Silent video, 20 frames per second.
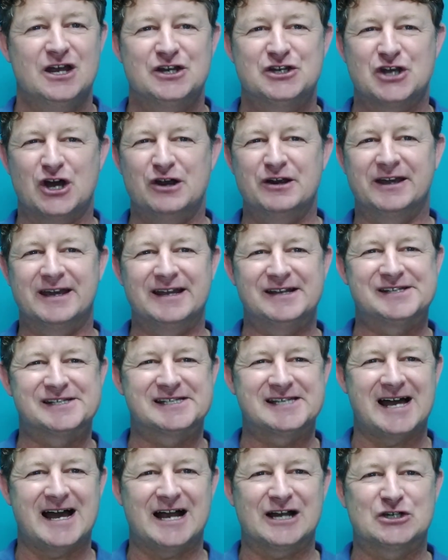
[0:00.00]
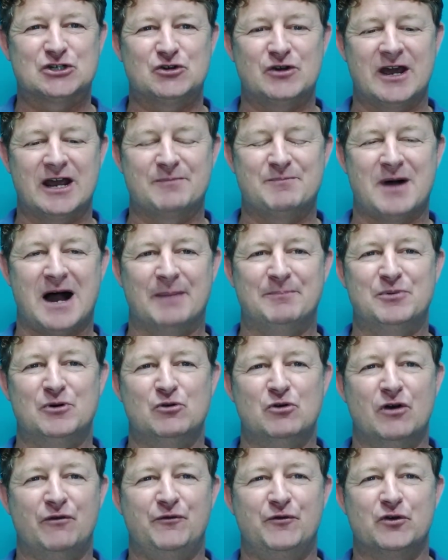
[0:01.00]
Don't get sidetracked by
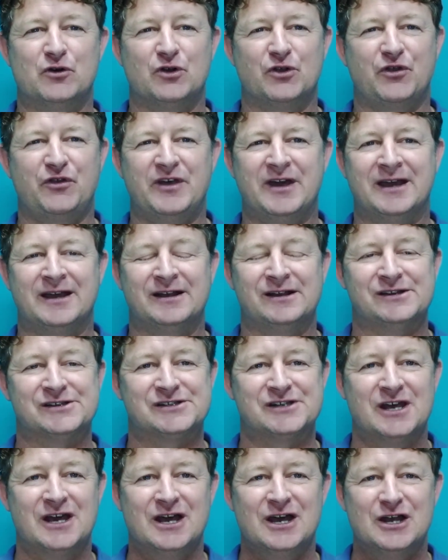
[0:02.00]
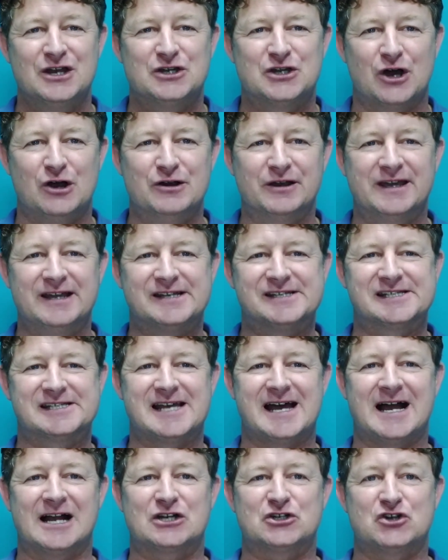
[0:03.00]
peripheral things. Don't get
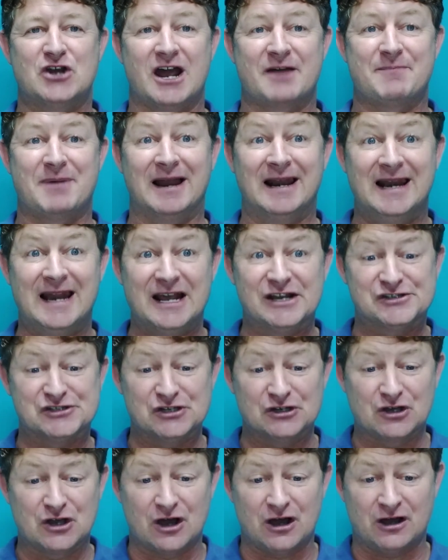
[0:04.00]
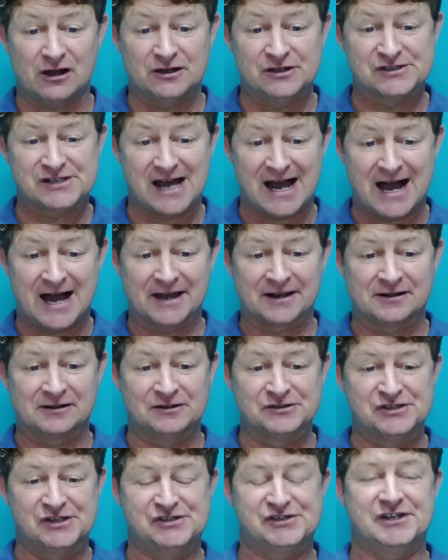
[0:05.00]
sidetracked by lesser gods,
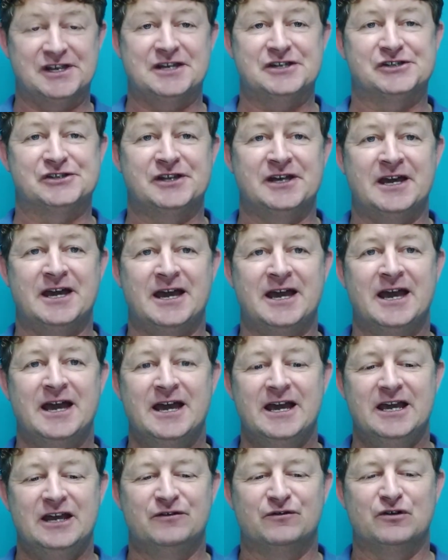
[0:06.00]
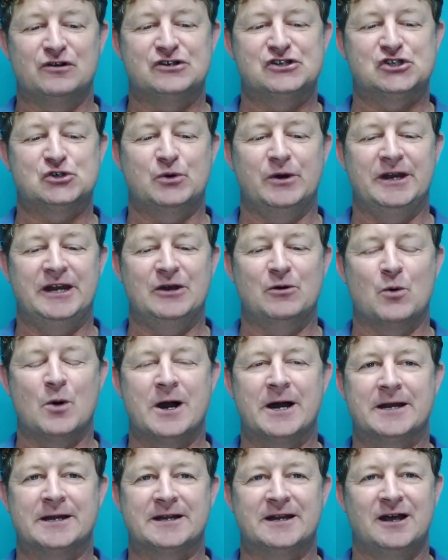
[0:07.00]
idols, he says there in verse
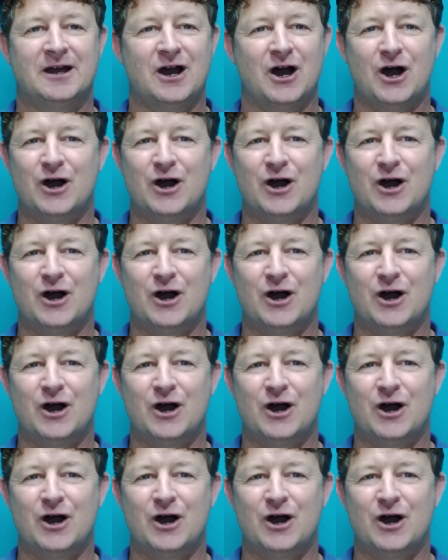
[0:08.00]
21.